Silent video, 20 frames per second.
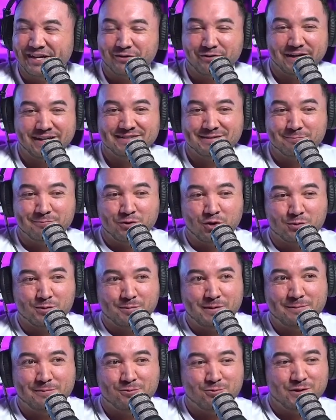crazy the normal
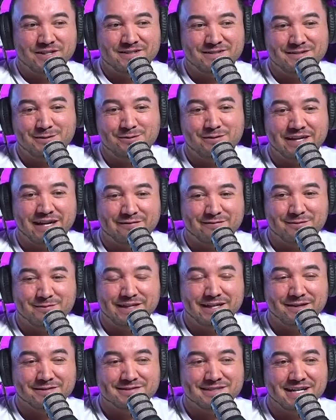people wouldn't do that from
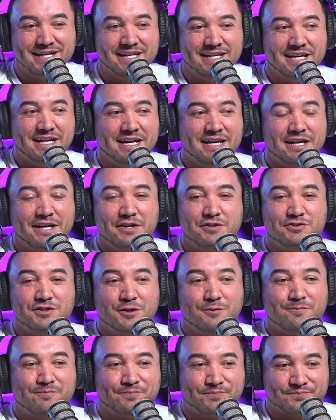the outside so
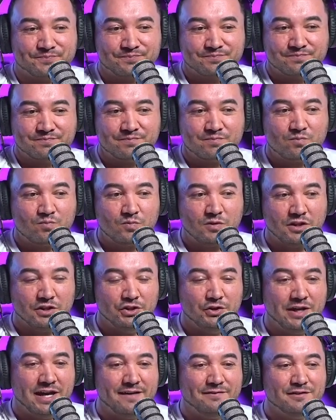
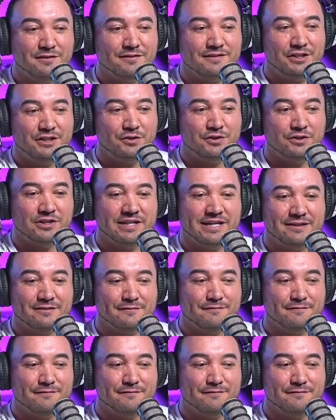you have to you know you're gonna have